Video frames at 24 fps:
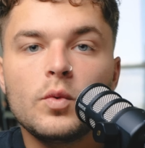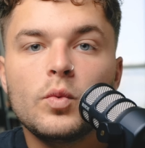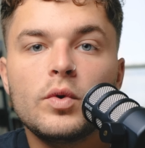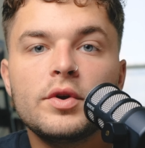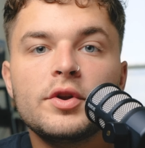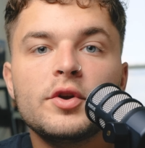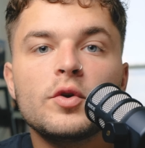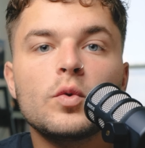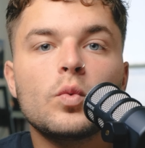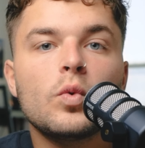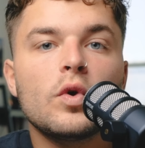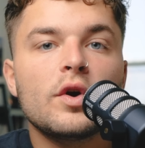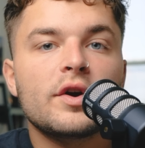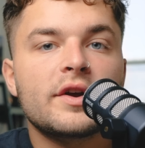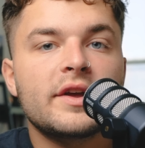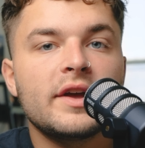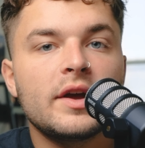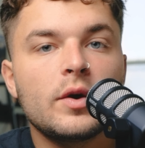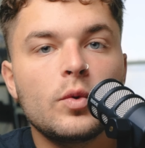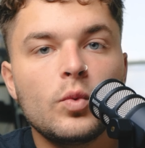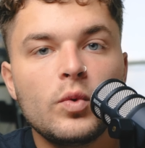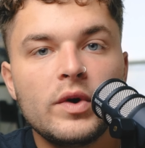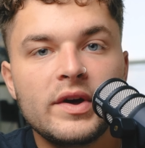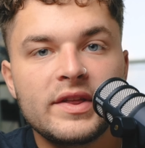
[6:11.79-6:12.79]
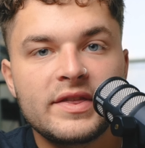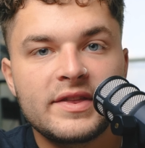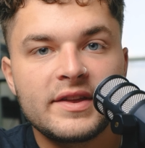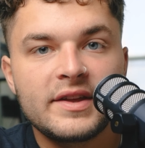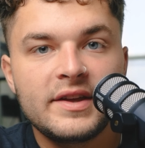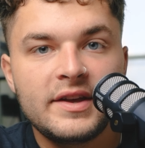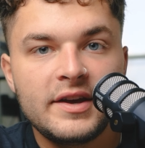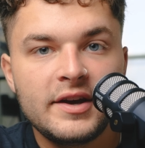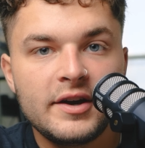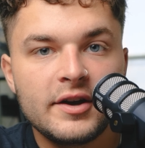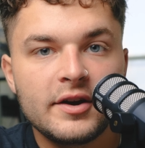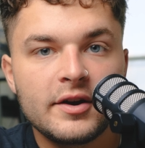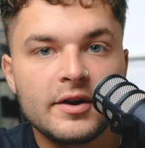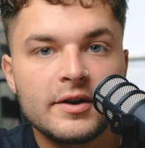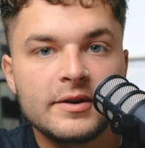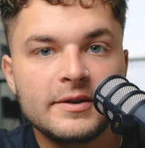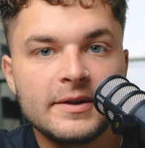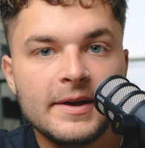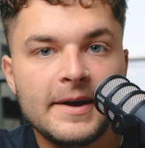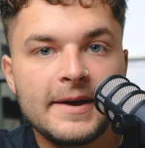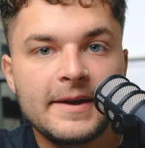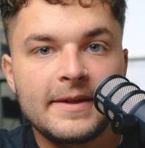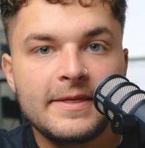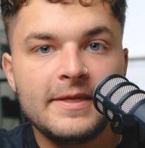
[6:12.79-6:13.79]
when you're working with gear
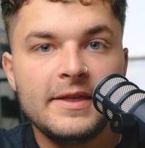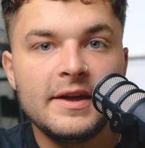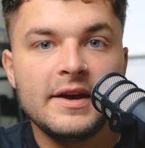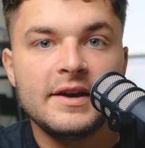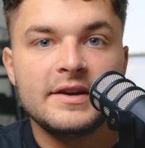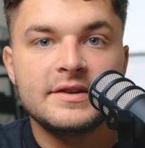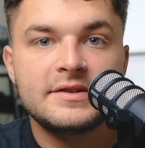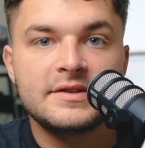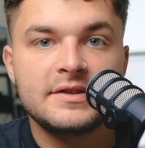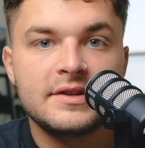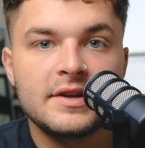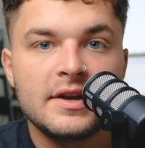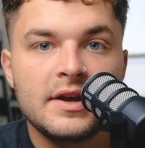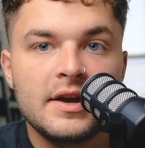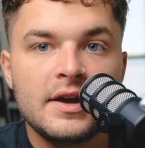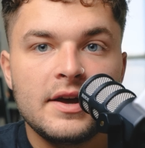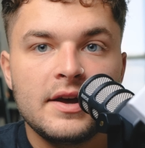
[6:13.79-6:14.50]
like this,